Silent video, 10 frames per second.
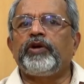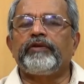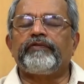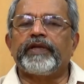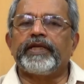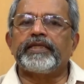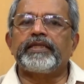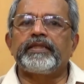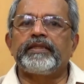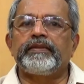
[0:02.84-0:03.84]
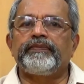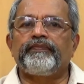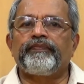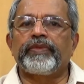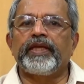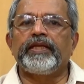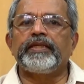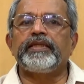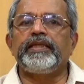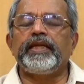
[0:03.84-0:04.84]
morning, friends. It
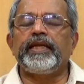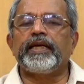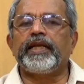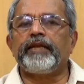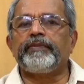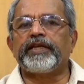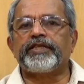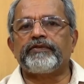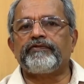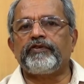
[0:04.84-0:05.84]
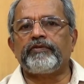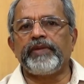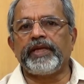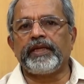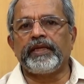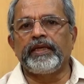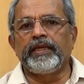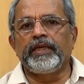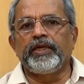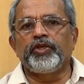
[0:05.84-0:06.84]
is indeed a great pleasure for me
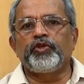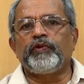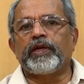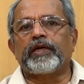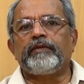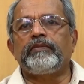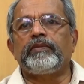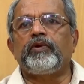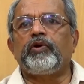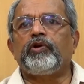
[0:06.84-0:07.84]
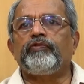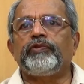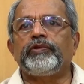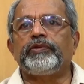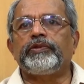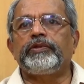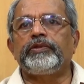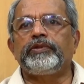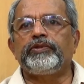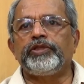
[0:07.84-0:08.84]
to welcome all of you
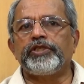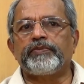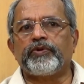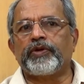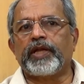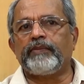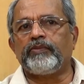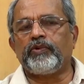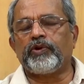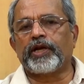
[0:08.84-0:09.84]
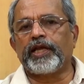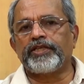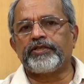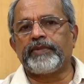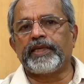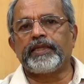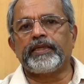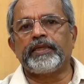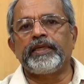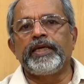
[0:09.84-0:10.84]
to this program organized by
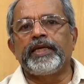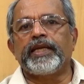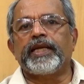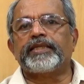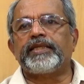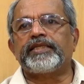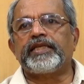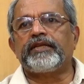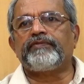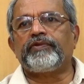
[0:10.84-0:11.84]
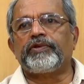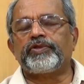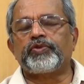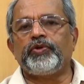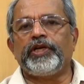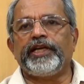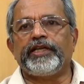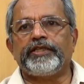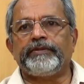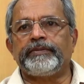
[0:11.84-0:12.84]
the National Center for School
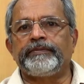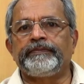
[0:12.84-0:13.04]
Leadership.